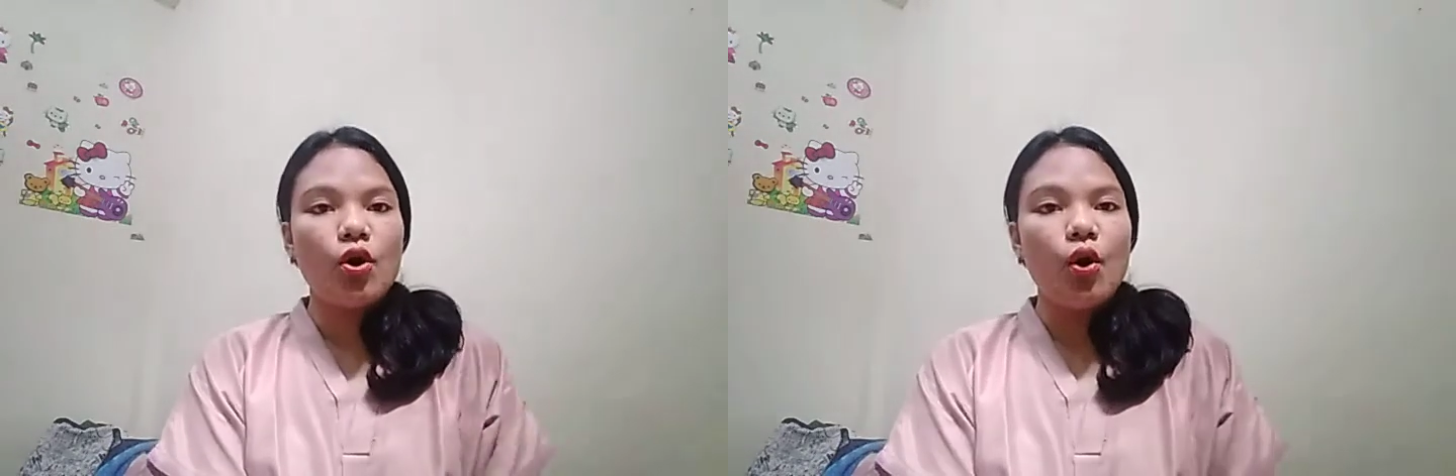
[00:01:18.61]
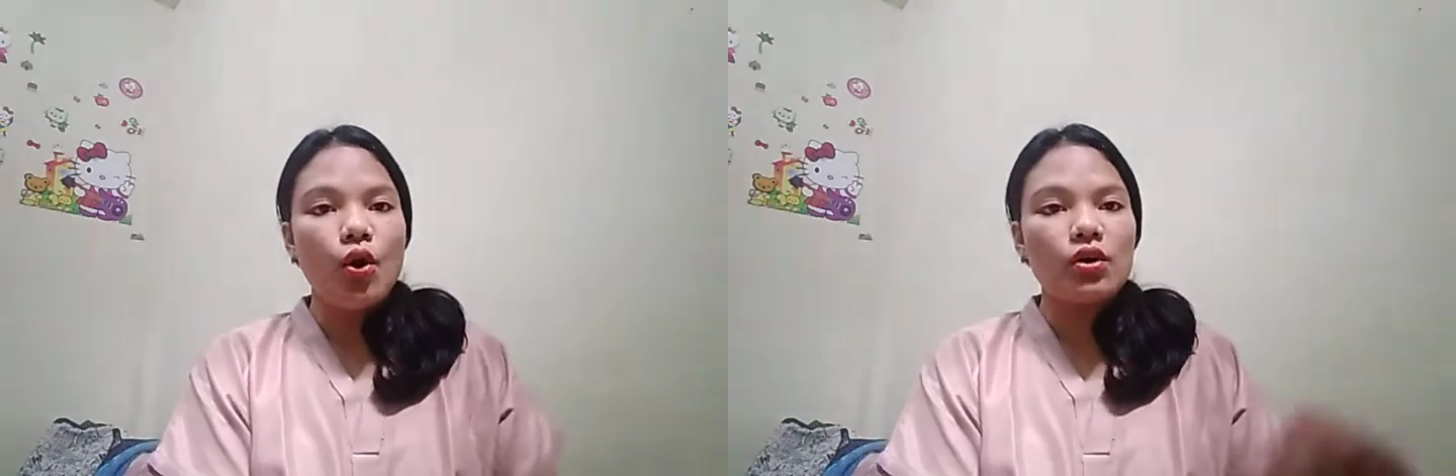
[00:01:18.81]

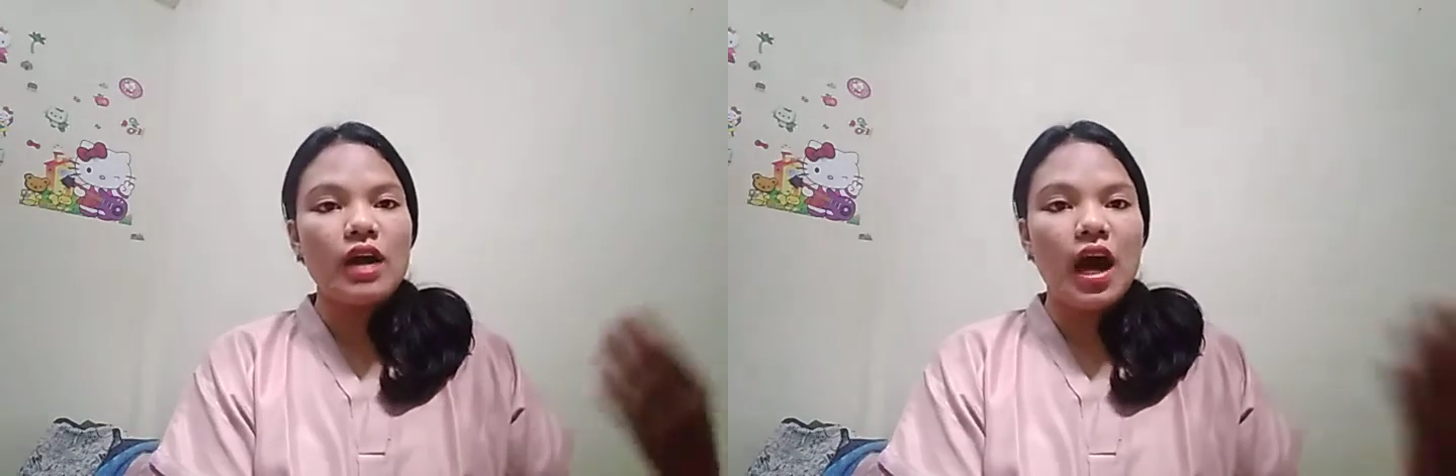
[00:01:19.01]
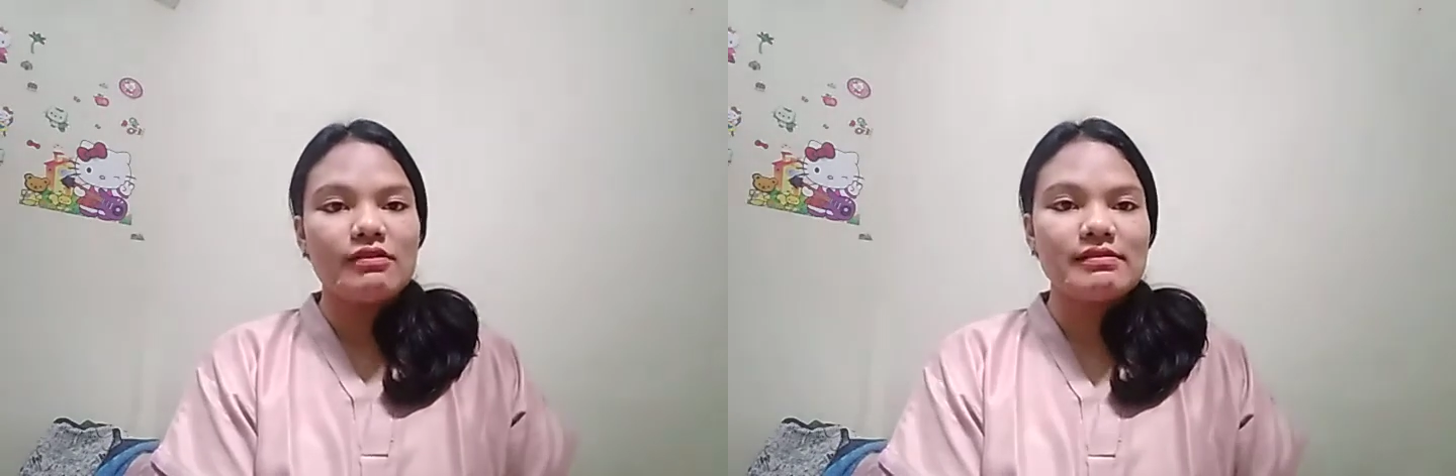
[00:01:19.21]
or
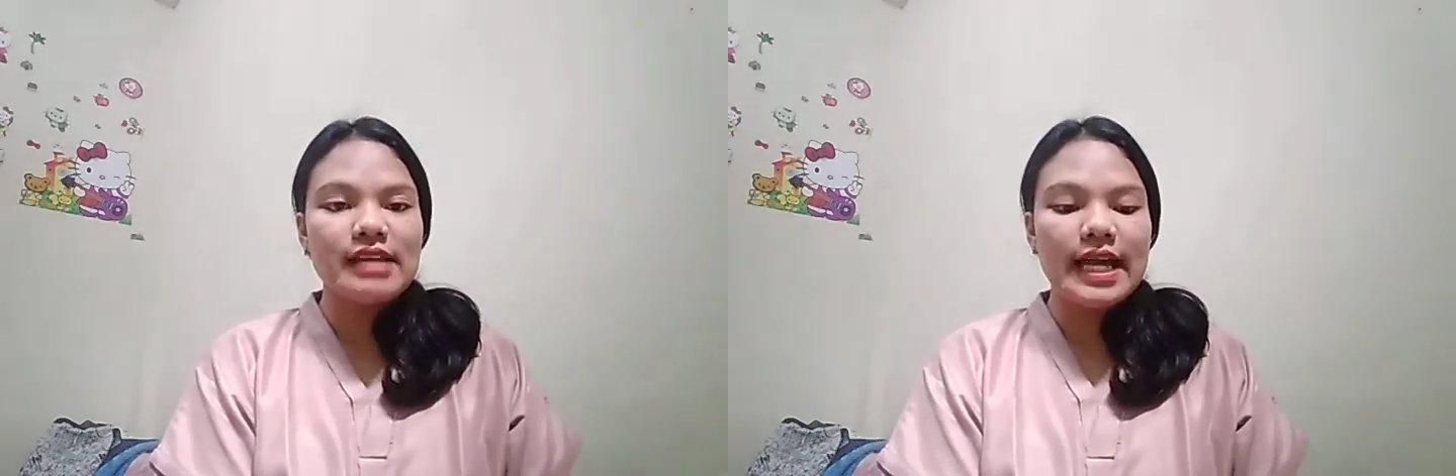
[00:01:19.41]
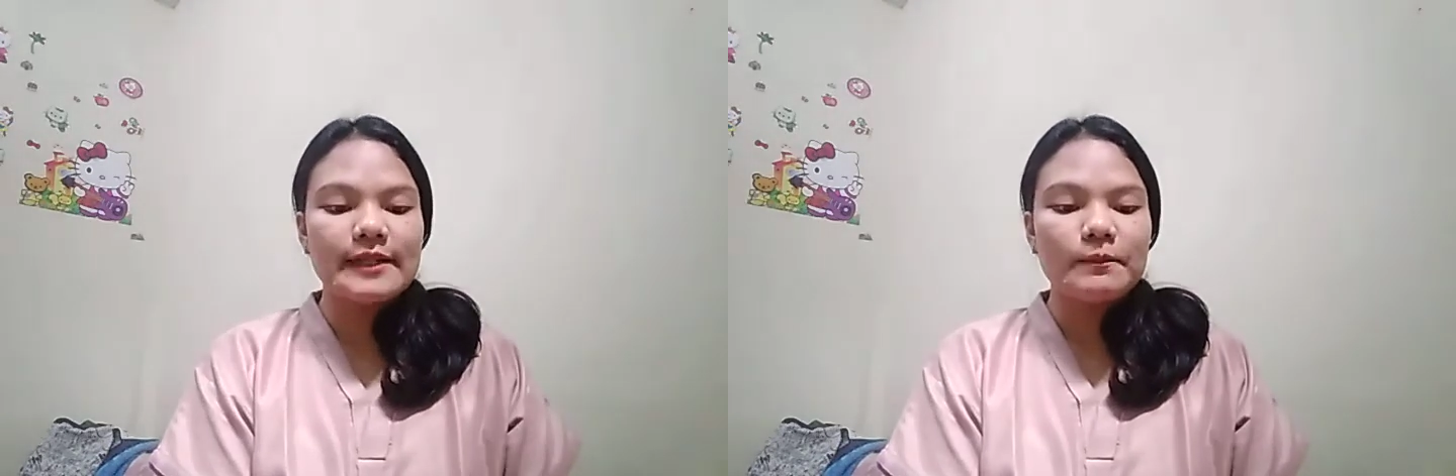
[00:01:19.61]

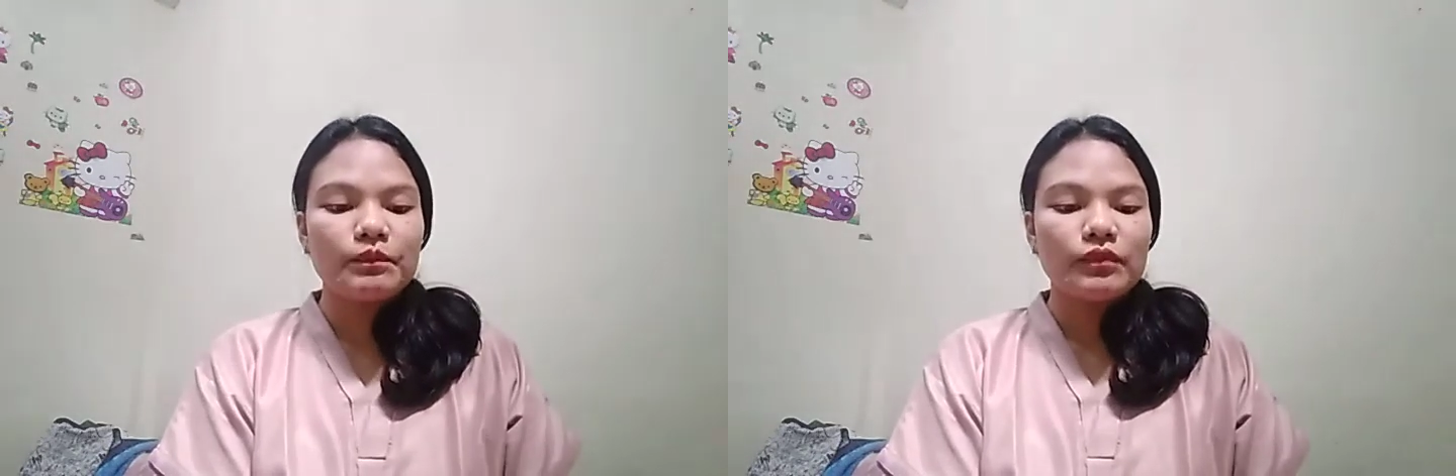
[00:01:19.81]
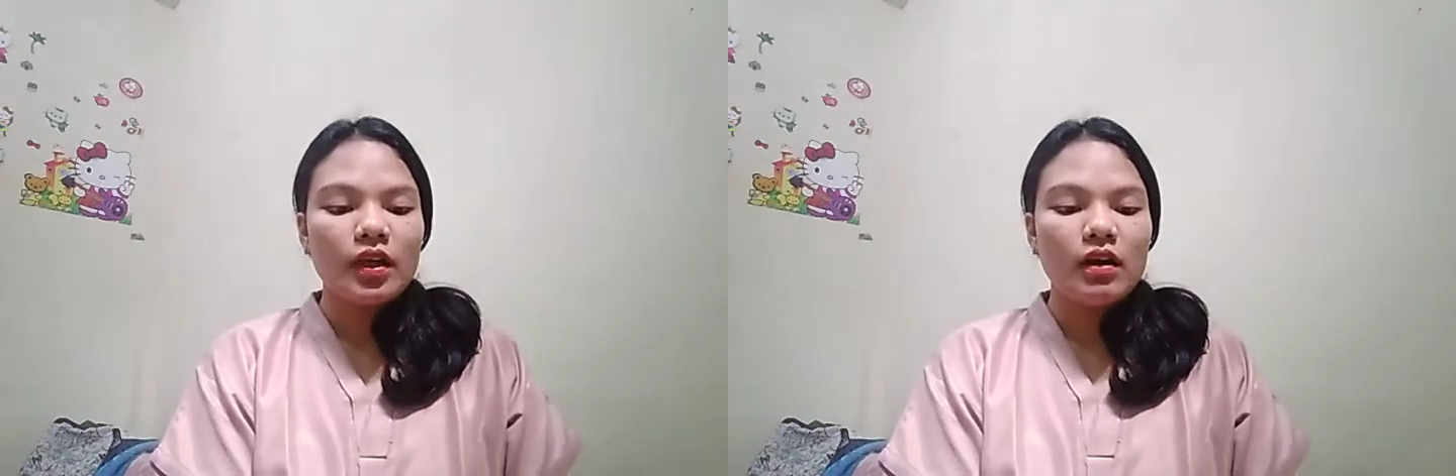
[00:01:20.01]
outside
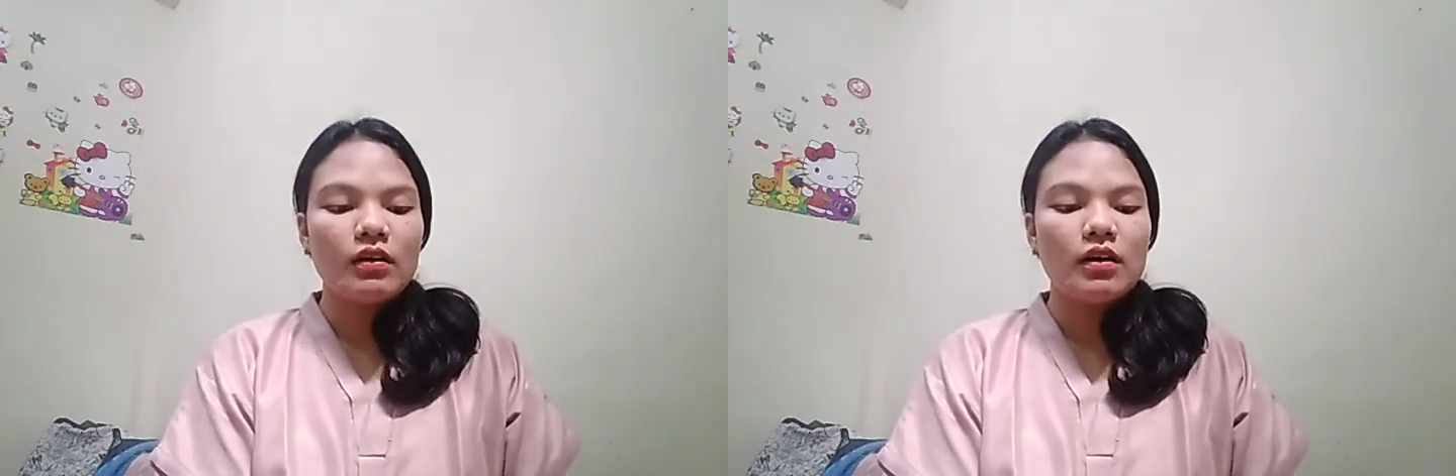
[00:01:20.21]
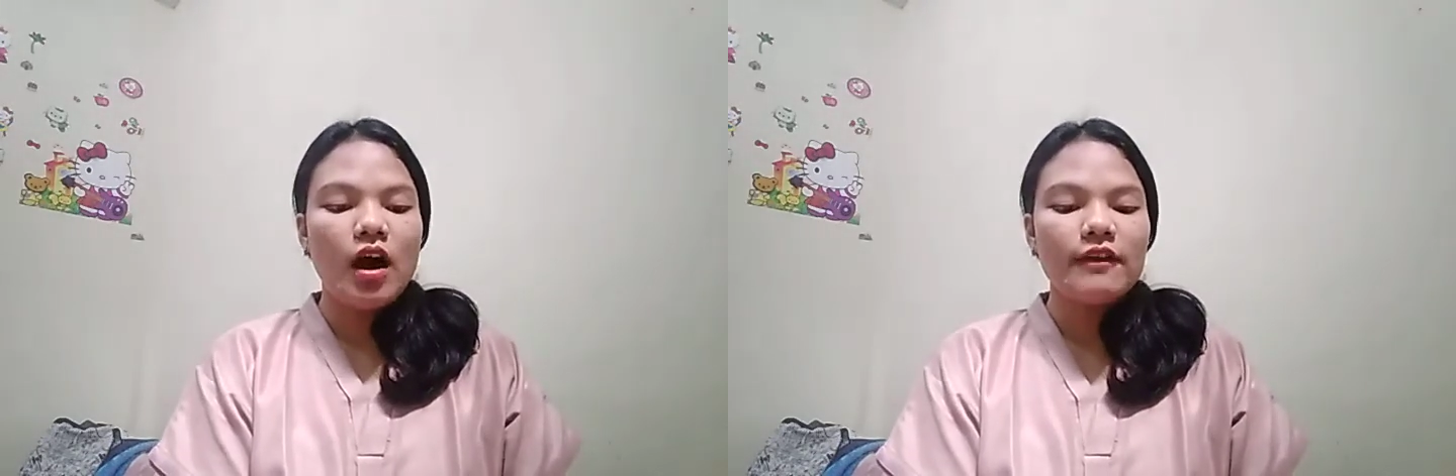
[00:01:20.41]

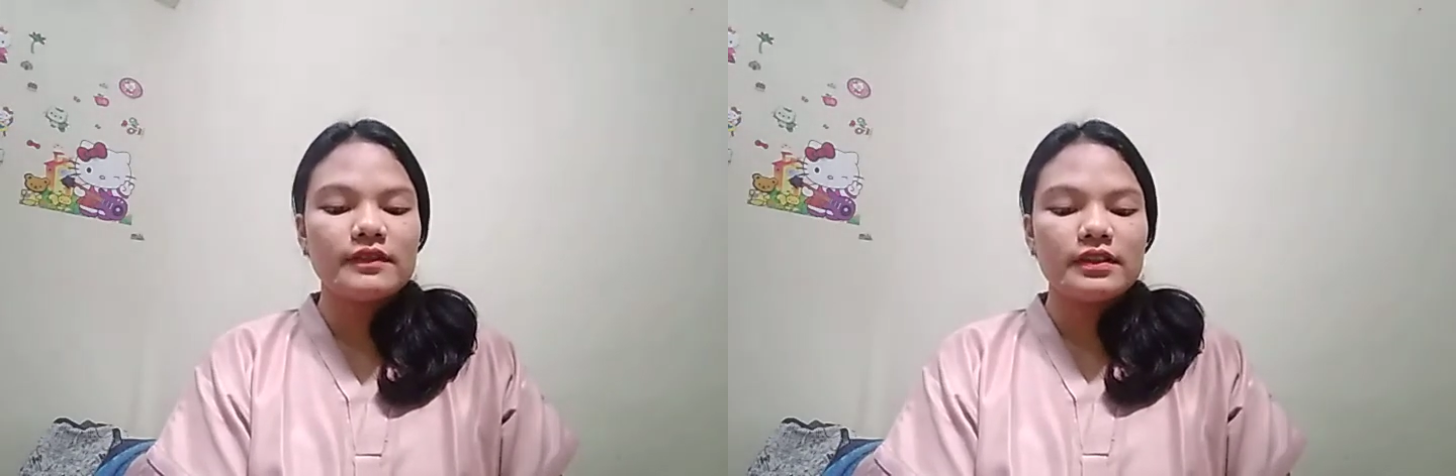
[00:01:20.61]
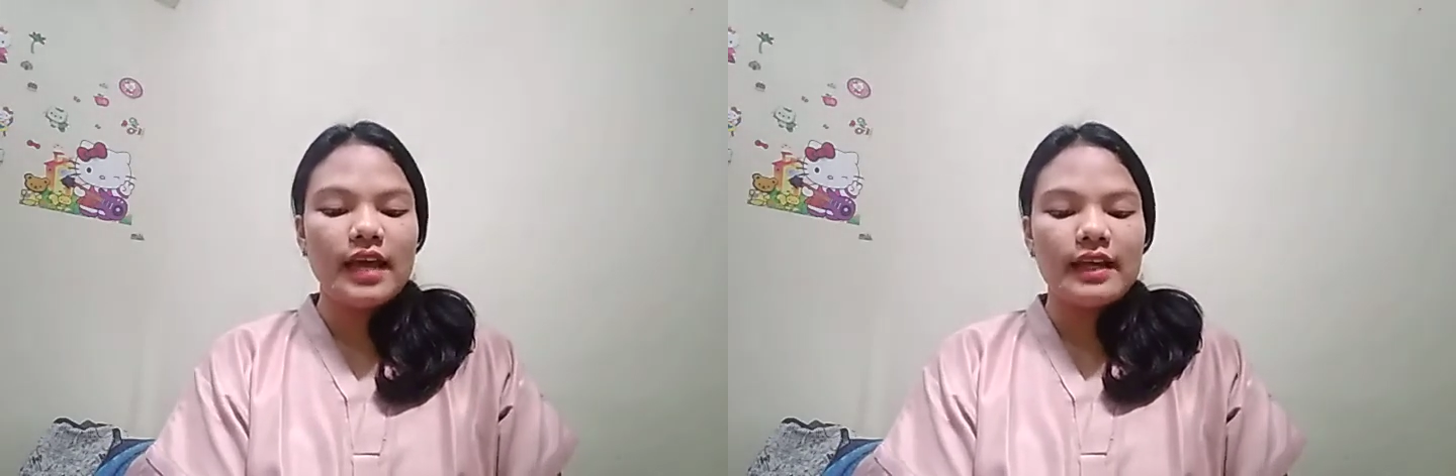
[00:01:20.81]
of the
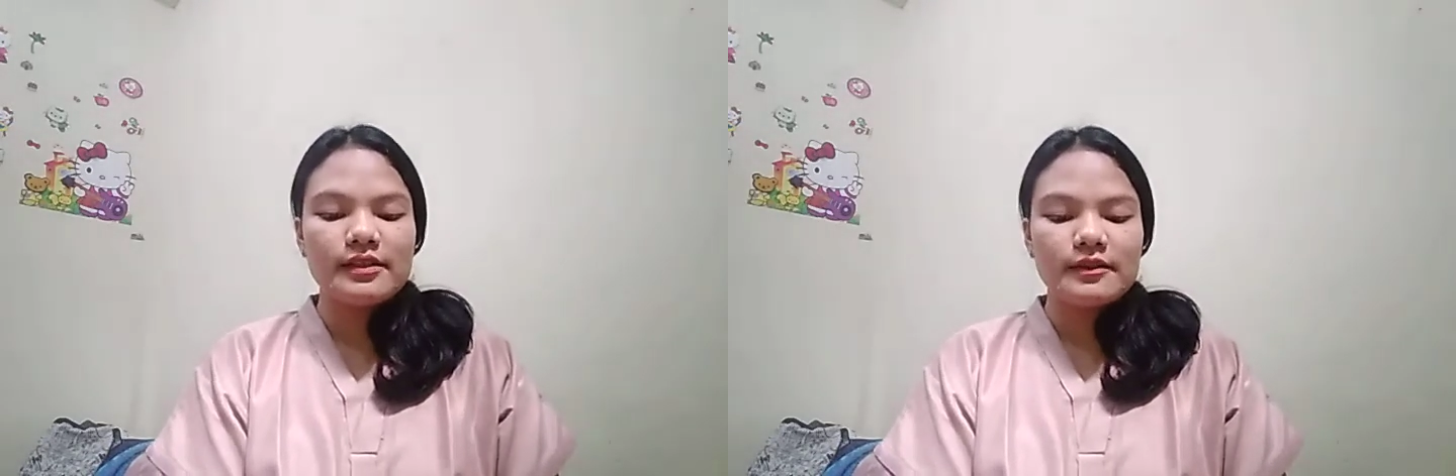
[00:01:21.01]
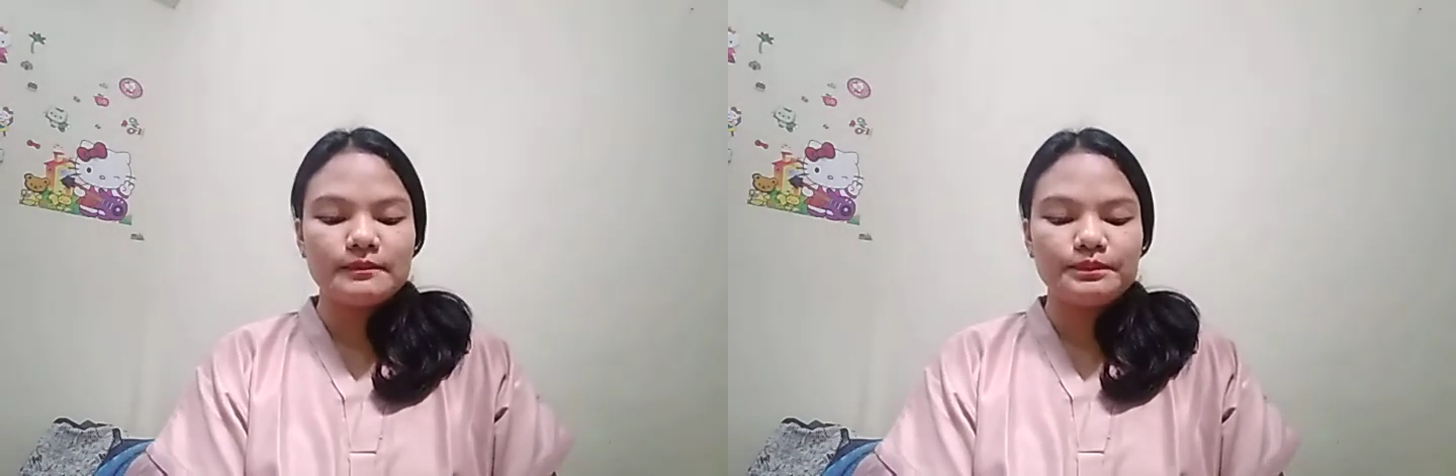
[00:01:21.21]
text.